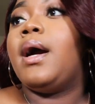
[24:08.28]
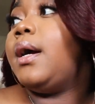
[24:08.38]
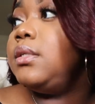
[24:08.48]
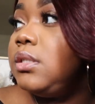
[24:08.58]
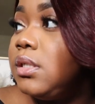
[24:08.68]

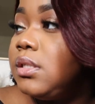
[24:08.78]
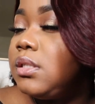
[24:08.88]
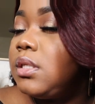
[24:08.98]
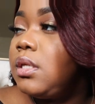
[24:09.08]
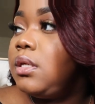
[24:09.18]
I
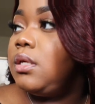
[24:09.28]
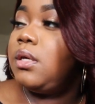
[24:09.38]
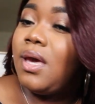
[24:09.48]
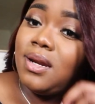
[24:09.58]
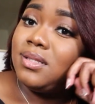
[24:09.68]
just
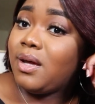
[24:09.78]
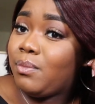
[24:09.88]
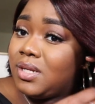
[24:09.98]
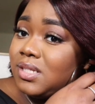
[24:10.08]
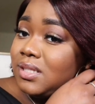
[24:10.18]
edited. I'm
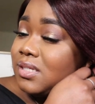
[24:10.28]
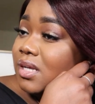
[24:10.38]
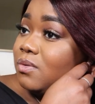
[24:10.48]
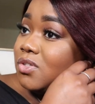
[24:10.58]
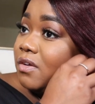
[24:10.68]
ready to take these earrings